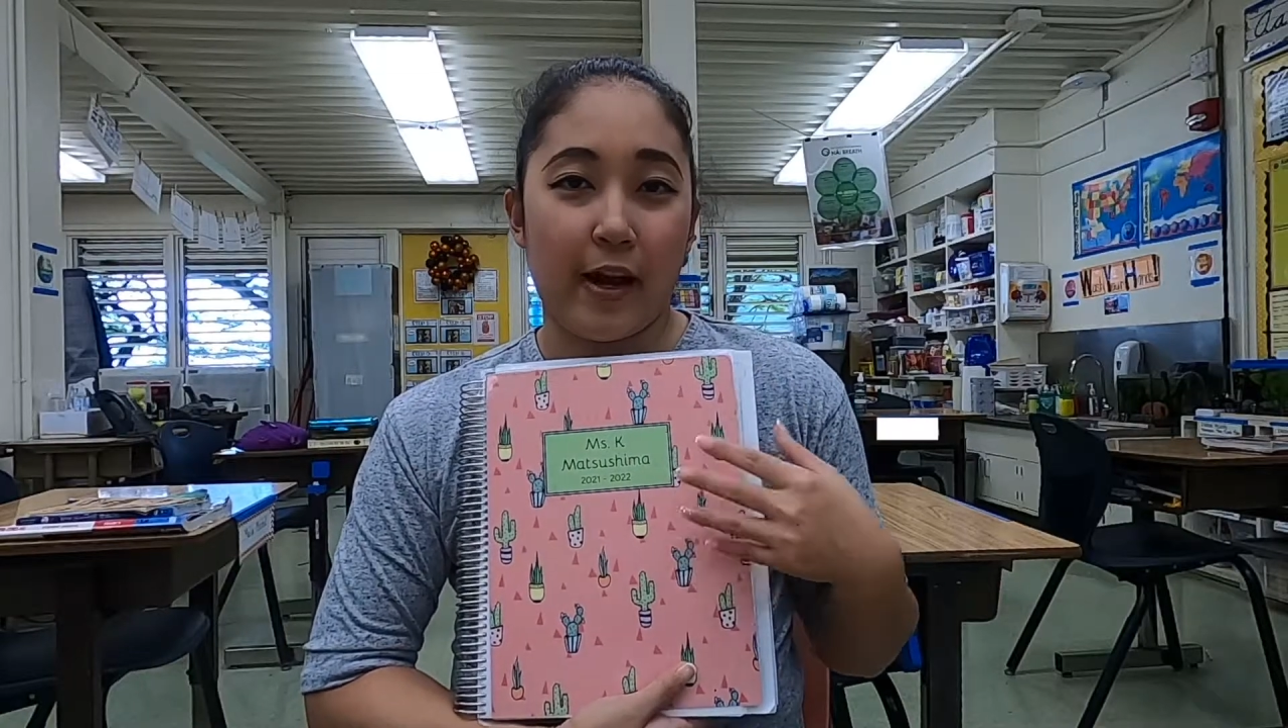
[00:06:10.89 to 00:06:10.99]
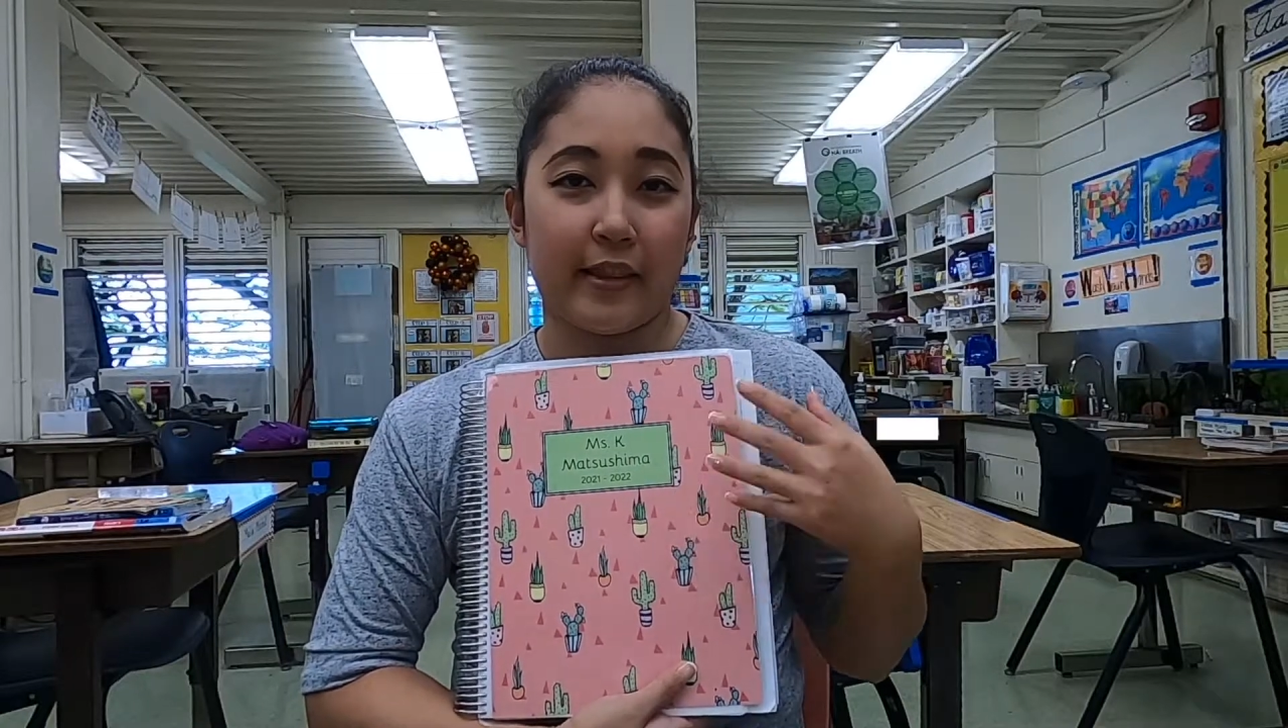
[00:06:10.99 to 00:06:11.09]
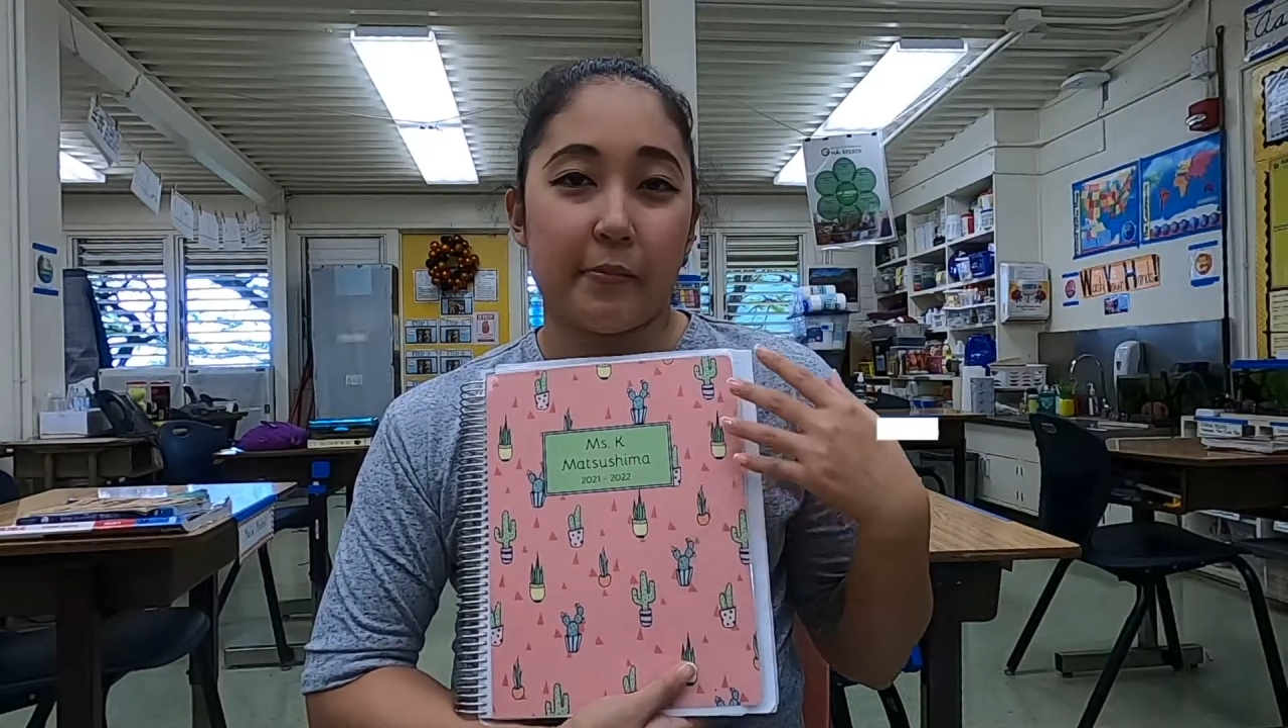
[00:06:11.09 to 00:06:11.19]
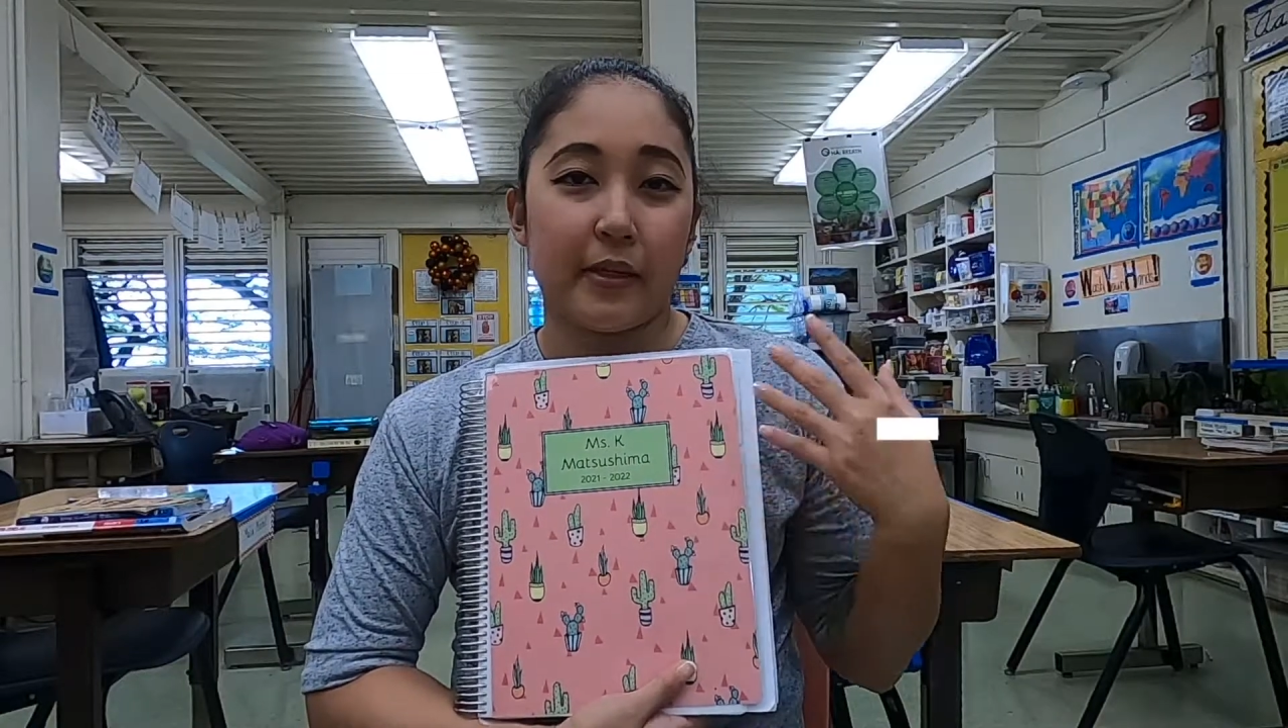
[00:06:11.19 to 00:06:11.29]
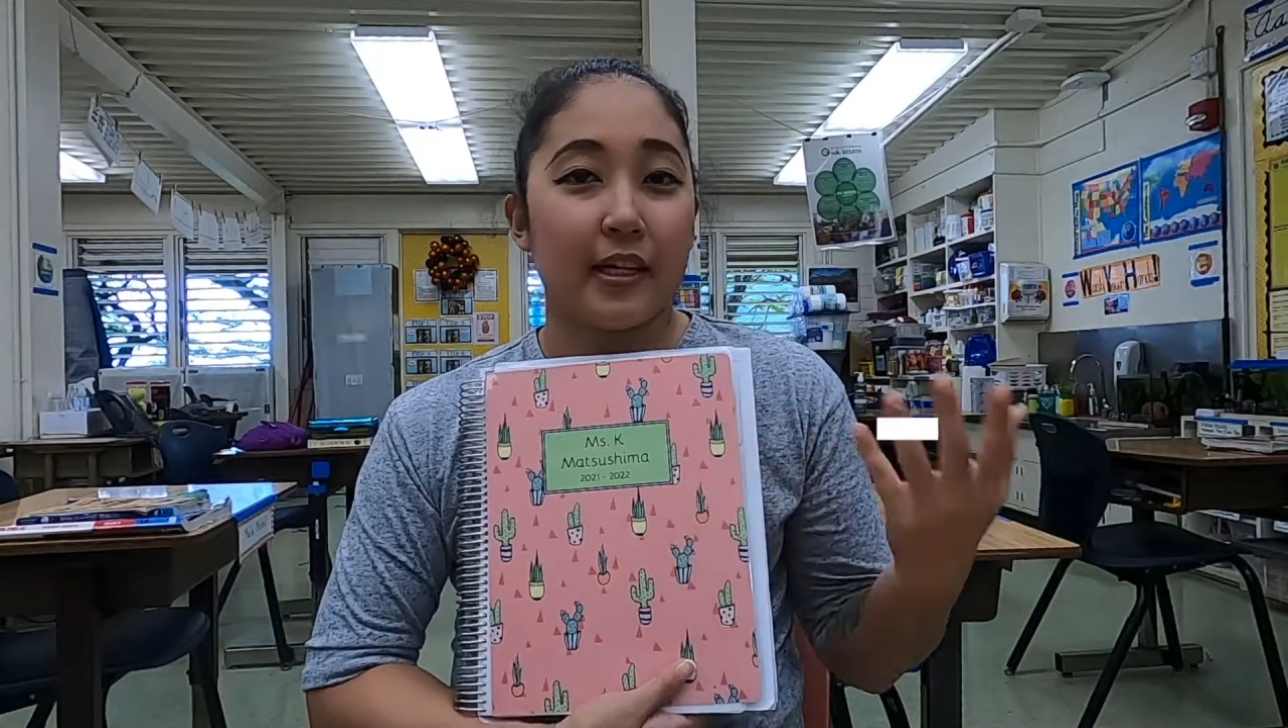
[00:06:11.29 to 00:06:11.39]

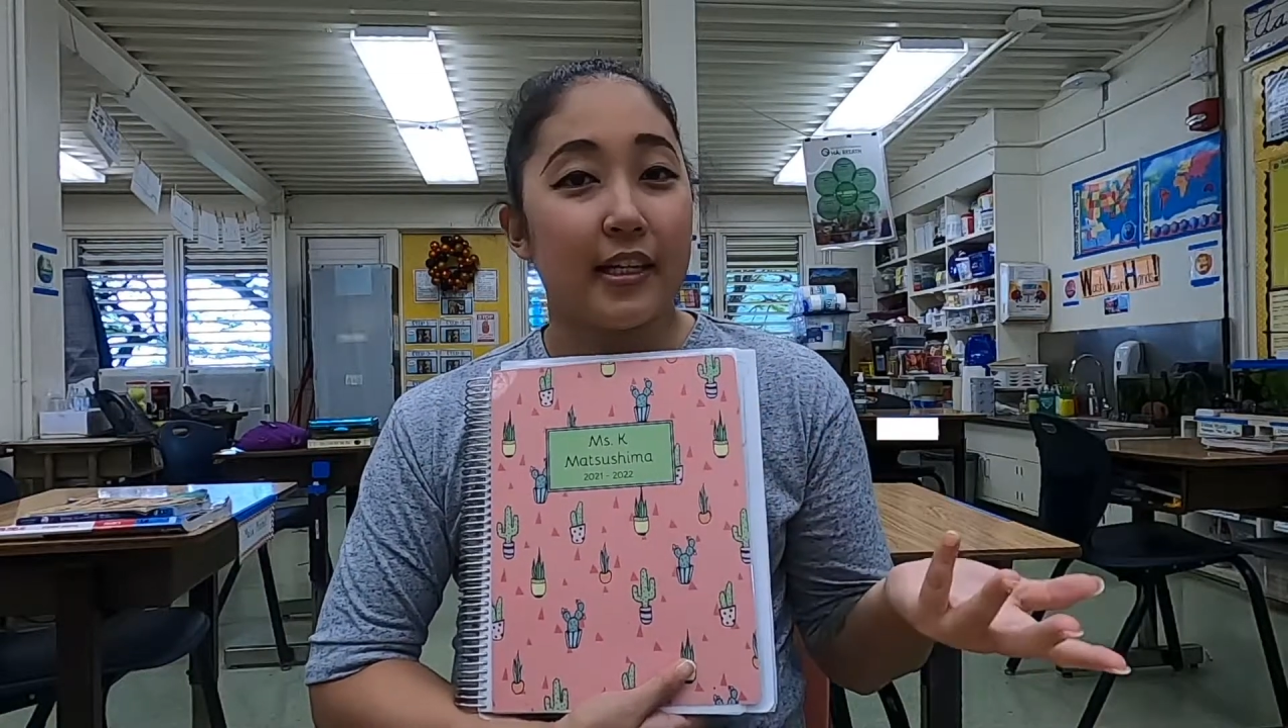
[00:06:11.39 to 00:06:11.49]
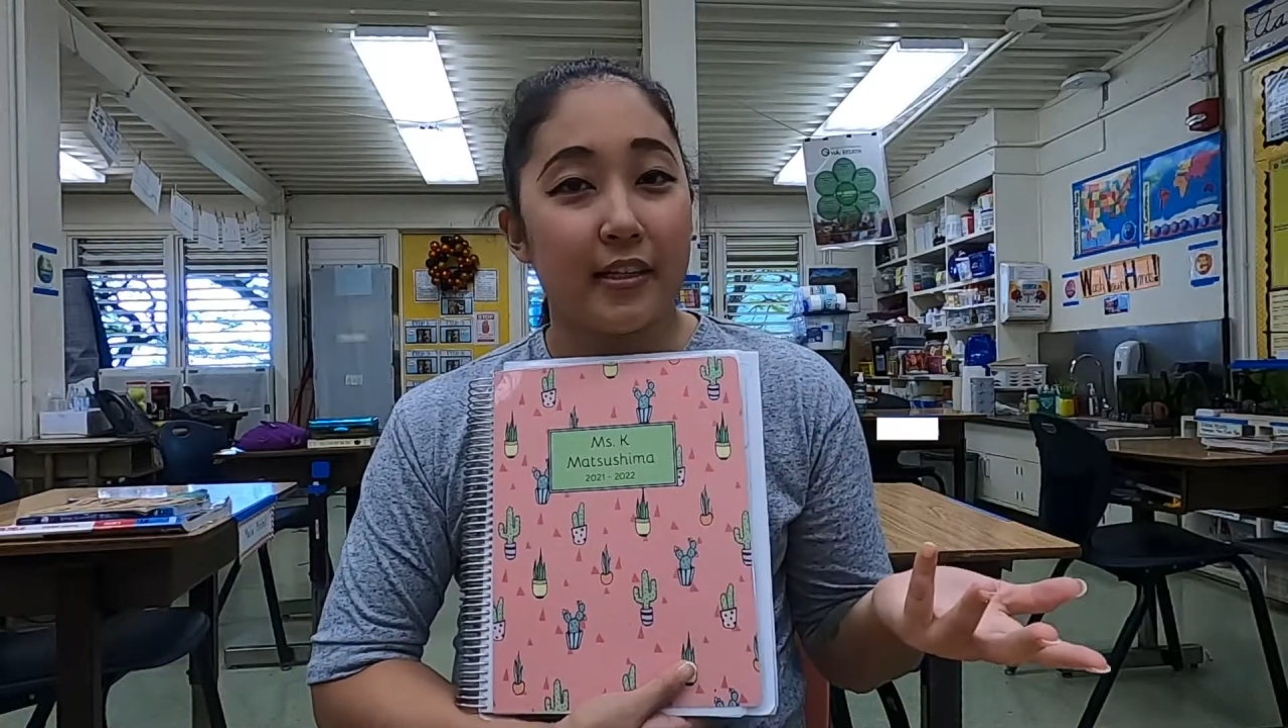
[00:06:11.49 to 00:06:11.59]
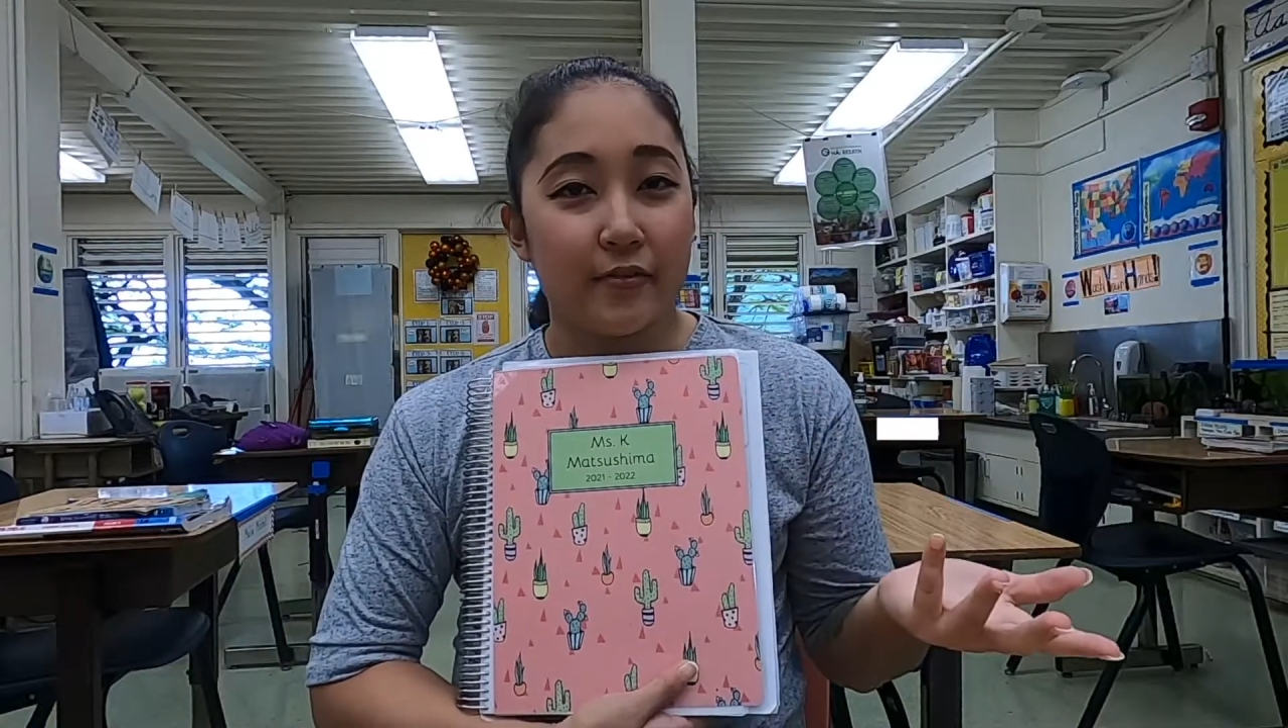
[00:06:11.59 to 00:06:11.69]
at the beginning